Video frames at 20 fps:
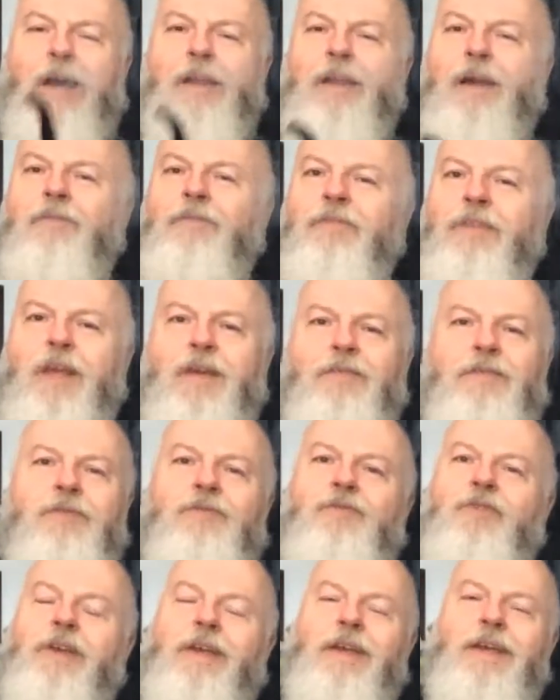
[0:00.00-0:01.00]
and I've never
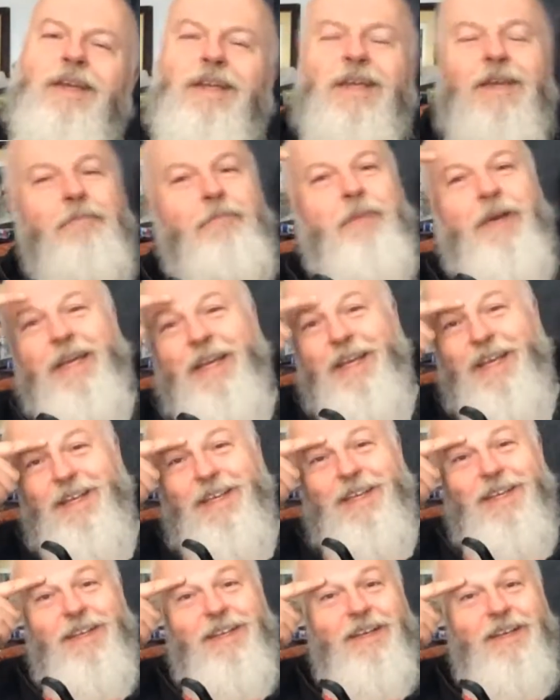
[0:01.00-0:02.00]
really
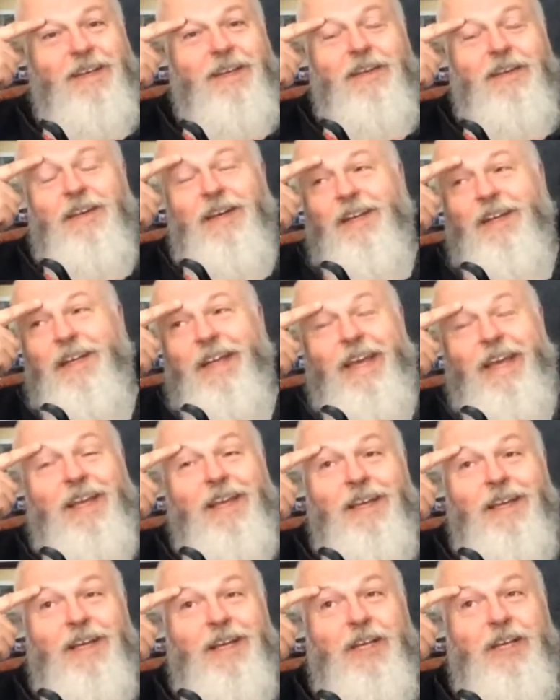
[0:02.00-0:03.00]
been an
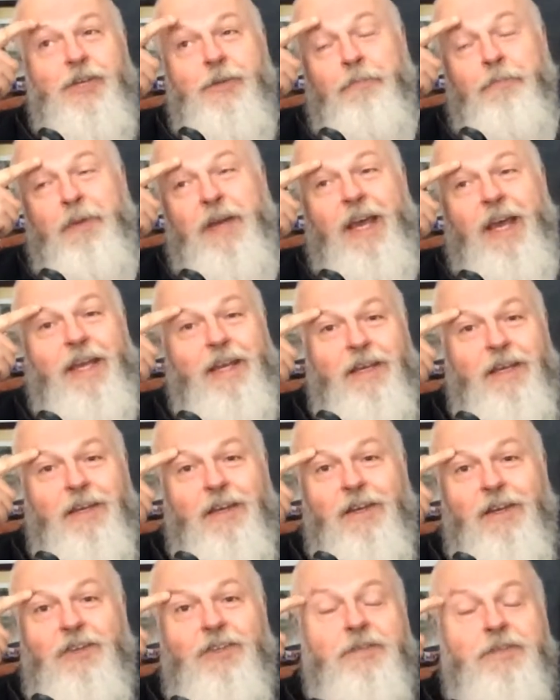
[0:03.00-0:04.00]
English
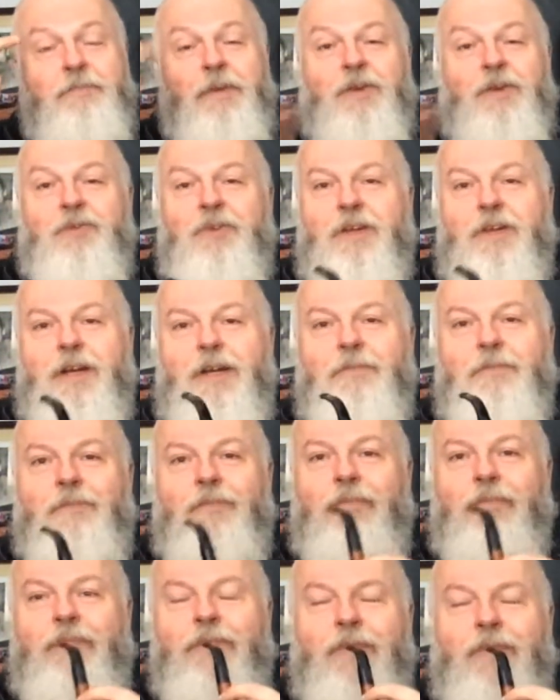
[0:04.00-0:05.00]
blend smoker.
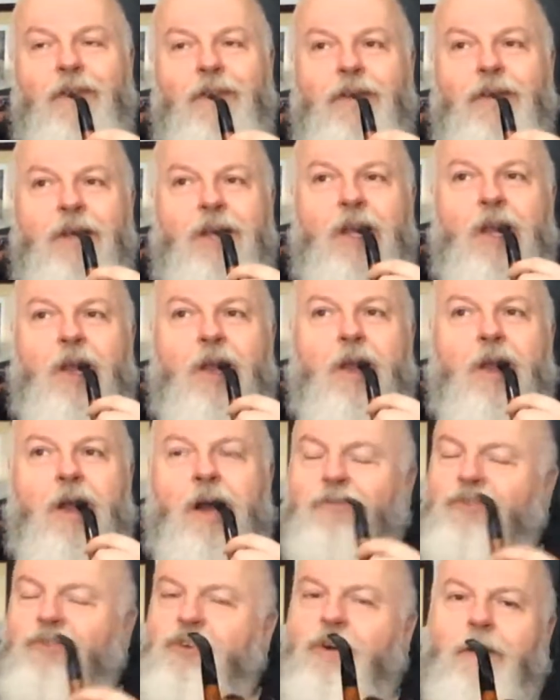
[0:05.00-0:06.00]

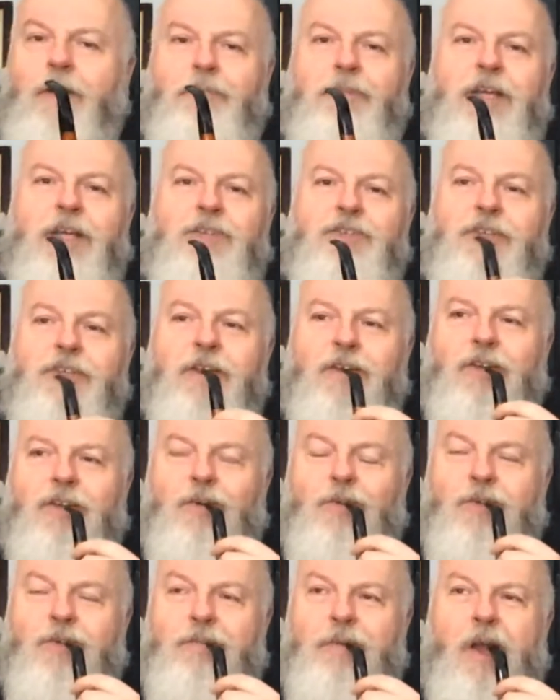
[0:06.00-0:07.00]
I've tried plenty, of
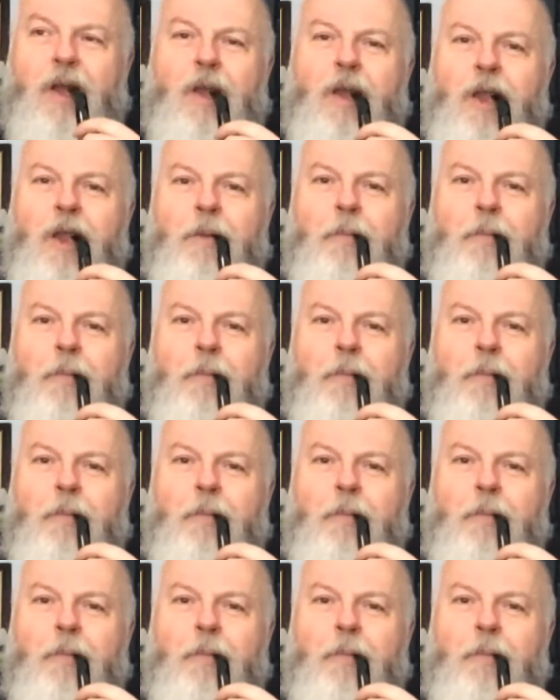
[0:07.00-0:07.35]
course, but